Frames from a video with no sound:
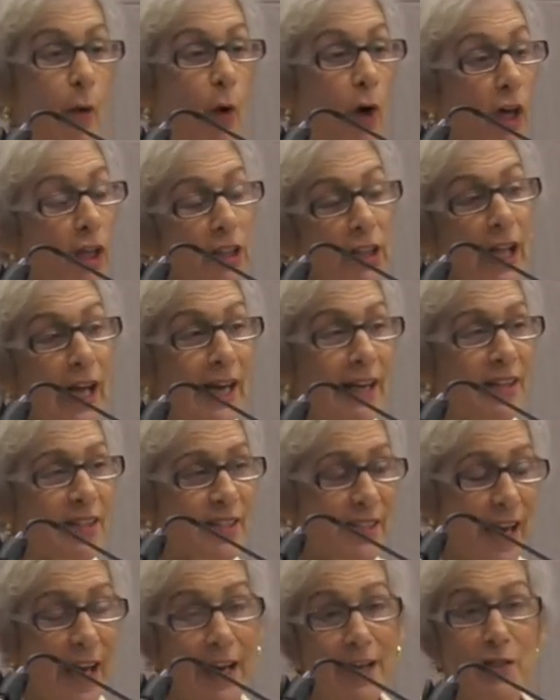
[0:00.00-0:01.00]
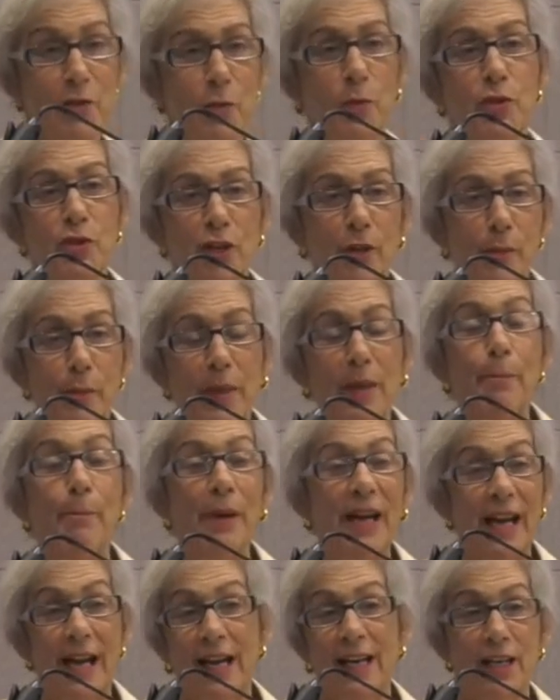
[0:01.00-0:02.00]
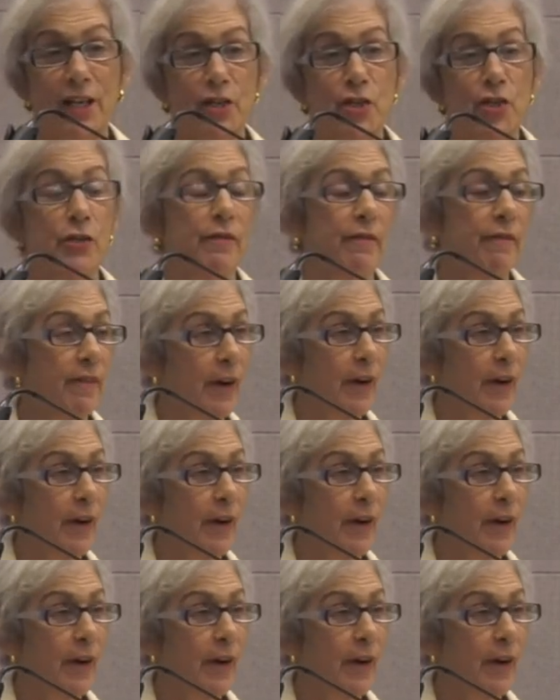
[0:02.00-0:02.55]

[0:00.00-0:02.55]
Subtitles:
Now, unlike sex, which can be banished